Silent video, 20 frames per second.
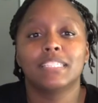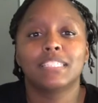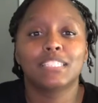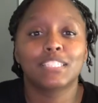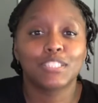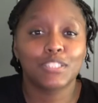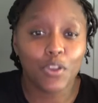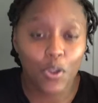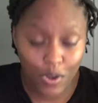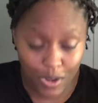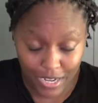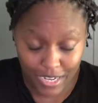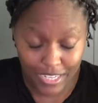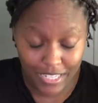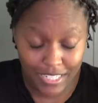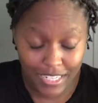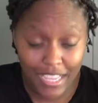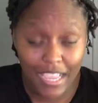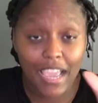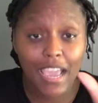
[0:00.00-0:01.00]

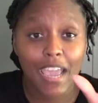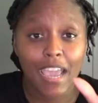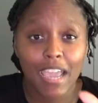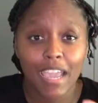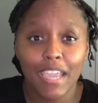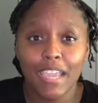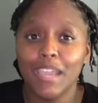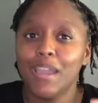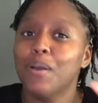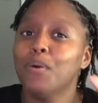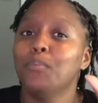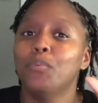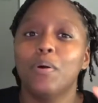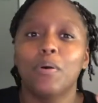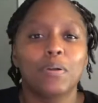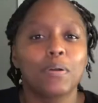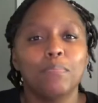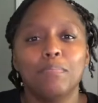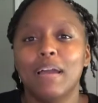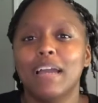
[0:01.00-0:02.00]
started, hey,
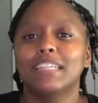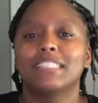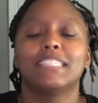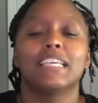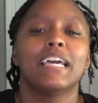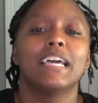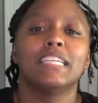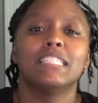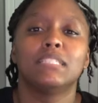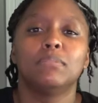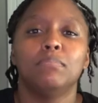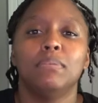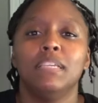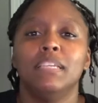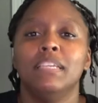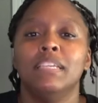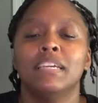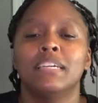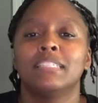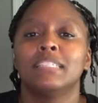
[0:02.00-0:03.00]
welcome back to
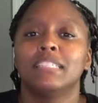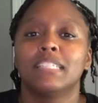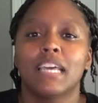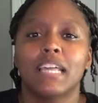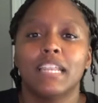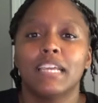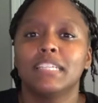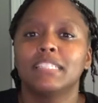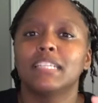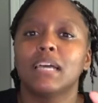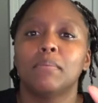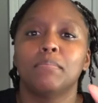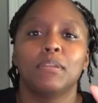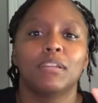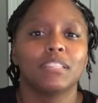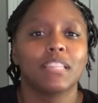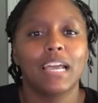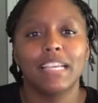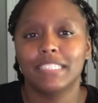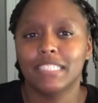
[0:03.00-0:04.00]
SBE Aesthetics. I'm
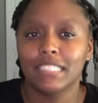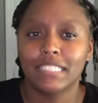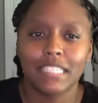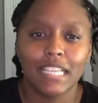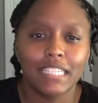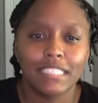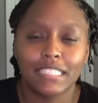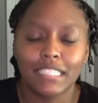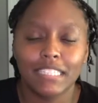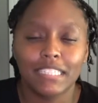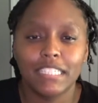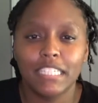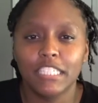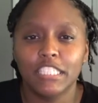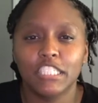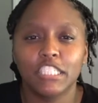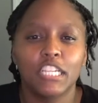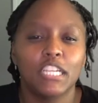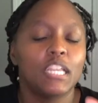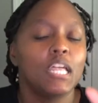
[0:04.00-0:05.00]
your licensed
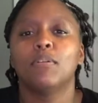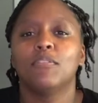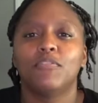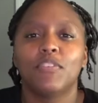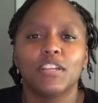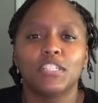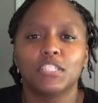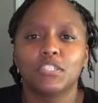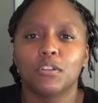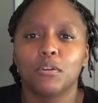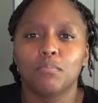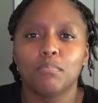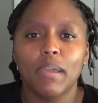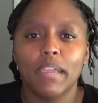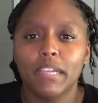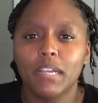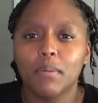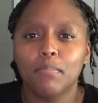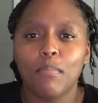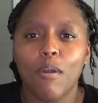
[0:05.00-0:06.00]
esthetician, professional
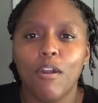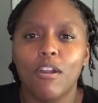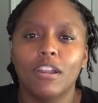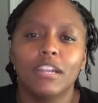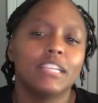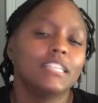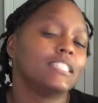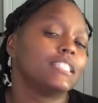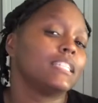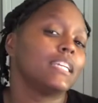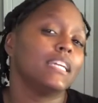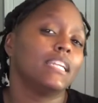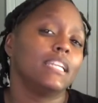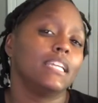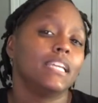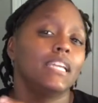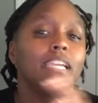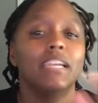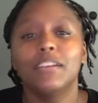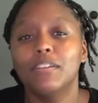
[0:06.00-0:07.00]
makeup artist,
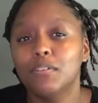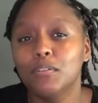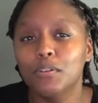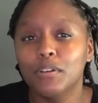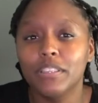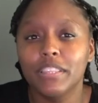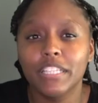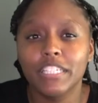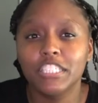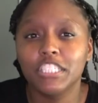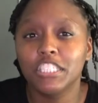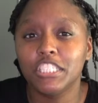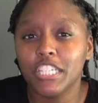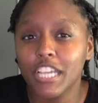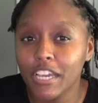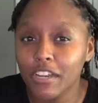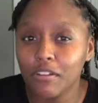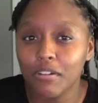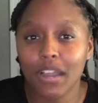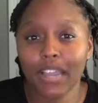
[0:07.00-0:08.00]
and here on this
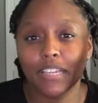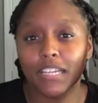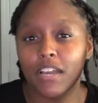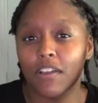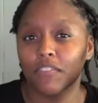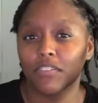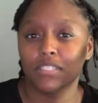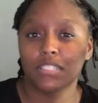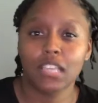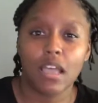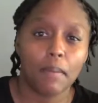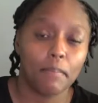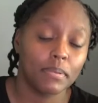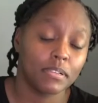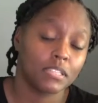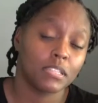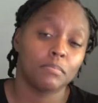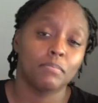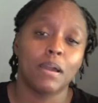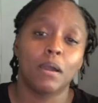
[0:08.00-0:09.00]
channel, I cover
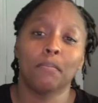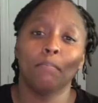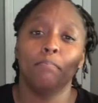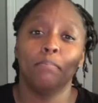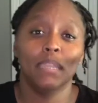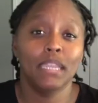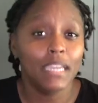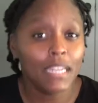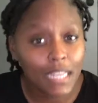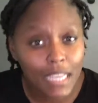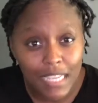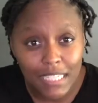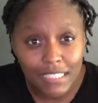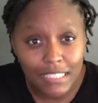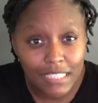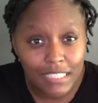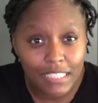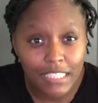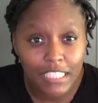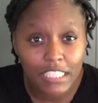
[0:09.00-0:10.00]
topics about being an
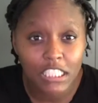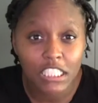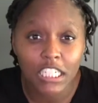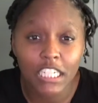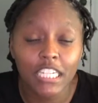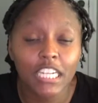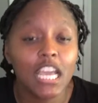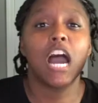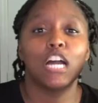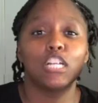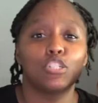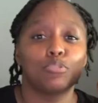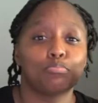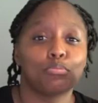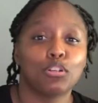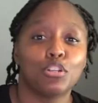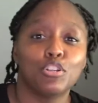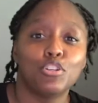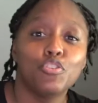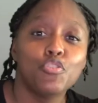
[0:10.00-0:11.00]
esthetician,
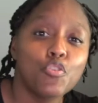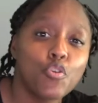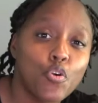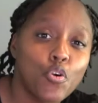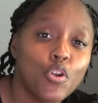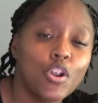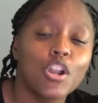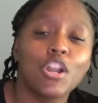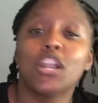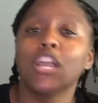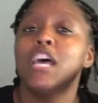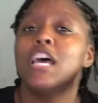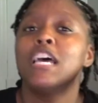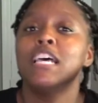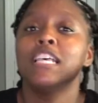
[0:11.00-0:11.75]
entrepreneur,